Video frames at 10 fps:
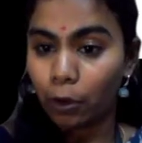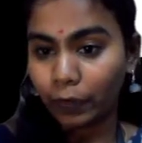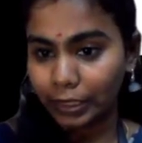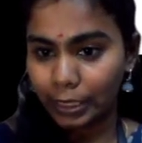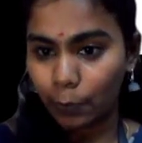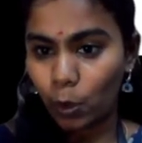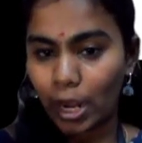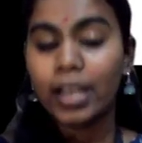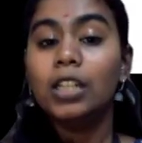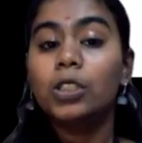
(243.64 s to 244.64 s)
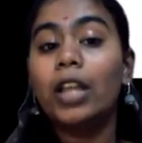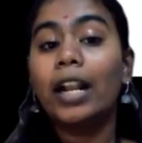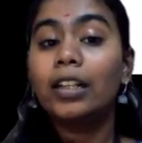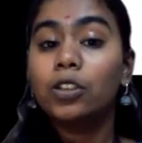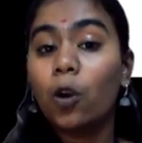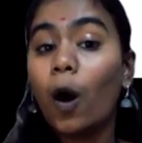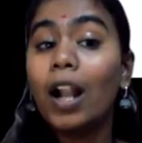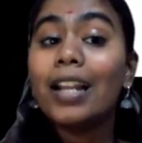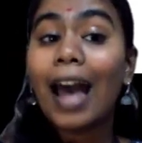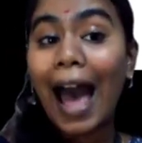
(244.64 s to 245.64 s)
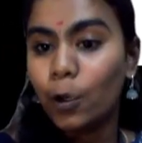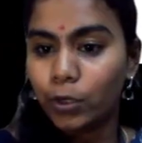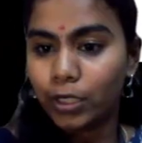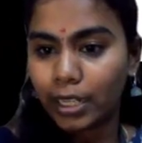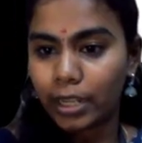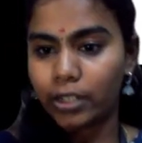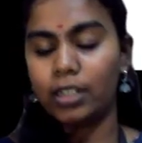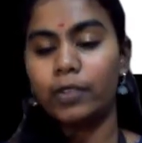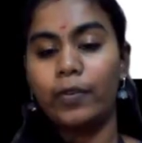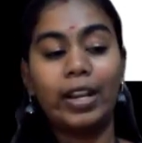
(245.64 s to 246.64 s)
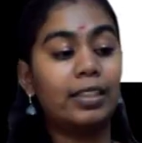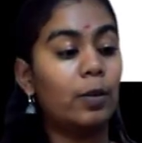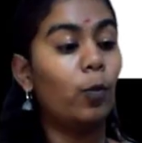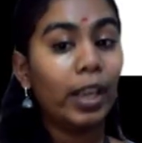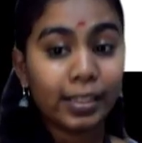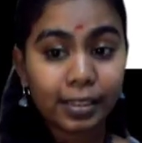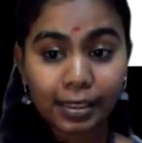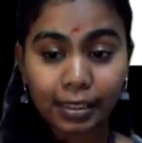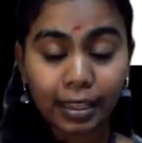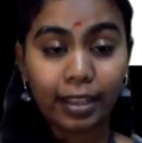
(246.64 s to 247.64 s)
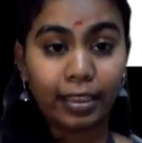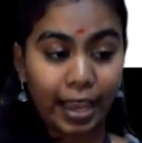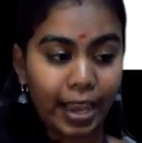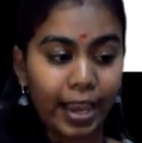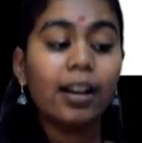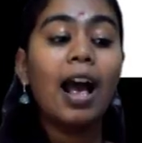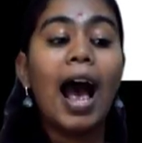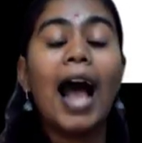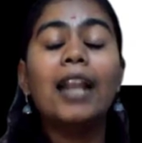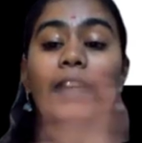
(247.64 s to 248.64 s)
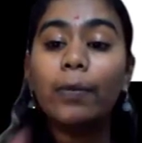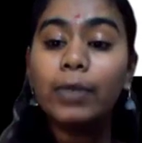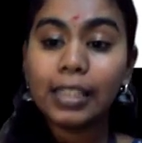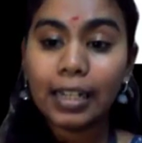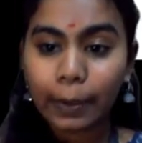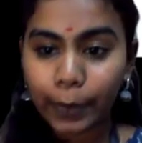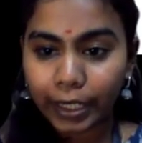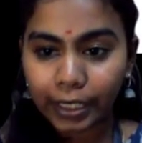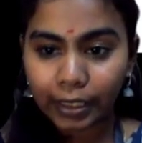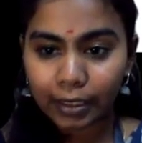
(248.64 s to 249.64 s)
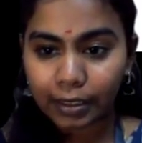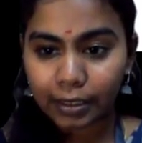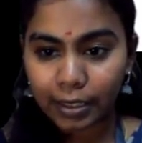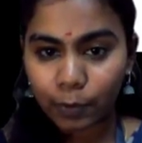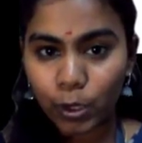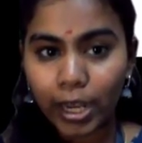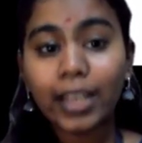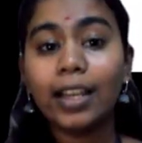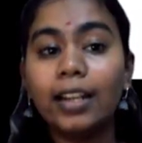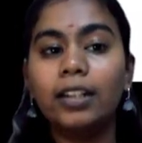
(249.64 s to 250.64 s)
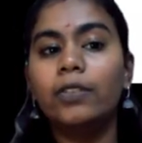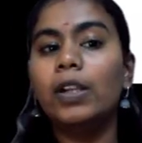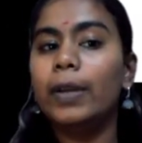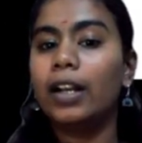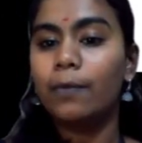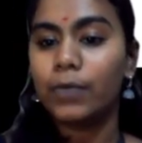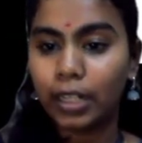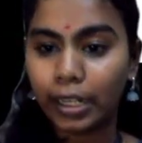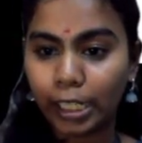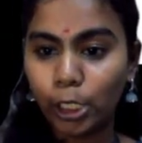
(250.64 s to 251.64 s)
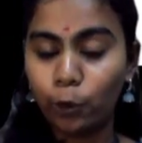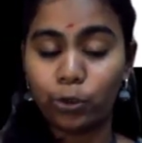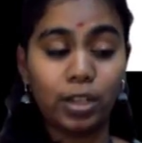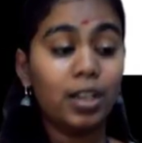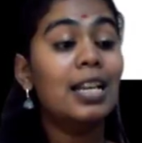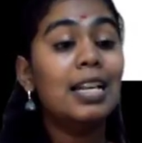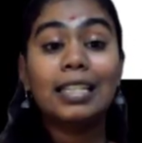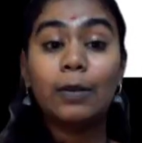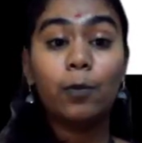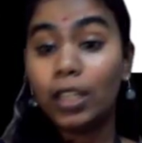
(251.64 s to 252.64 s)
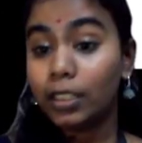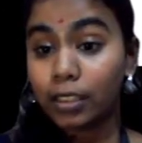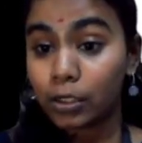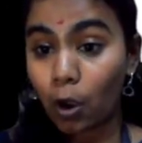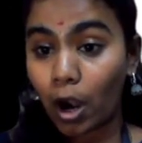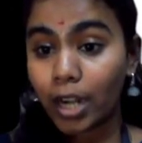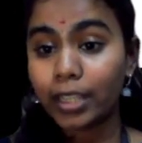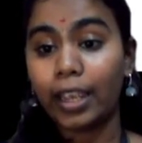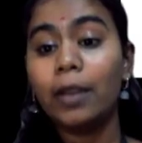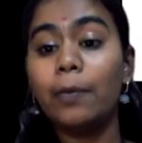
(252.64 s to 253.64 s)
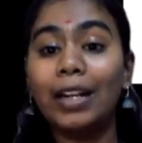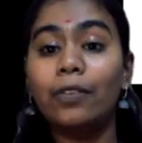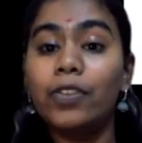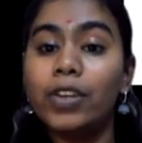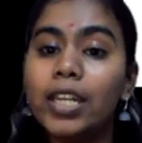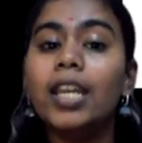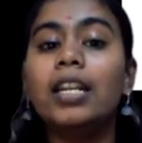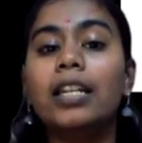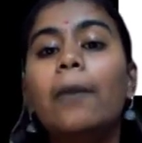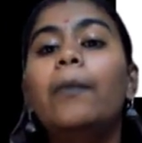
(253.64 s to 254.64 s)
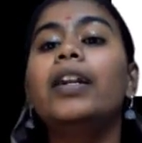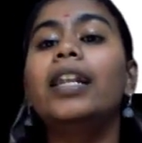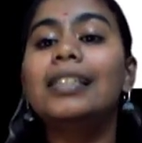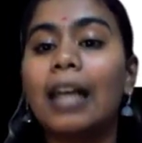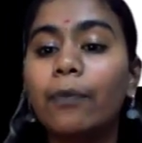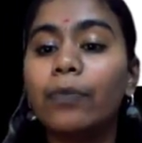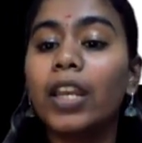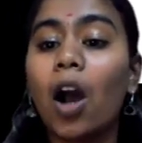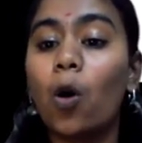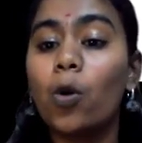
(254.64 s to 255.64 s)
of a stimuli. That is called hallucinations. When a stimulus is there and we are misinterpreting the stimuli, then it will become an illusion. Stimulus is not there, but we interpreting something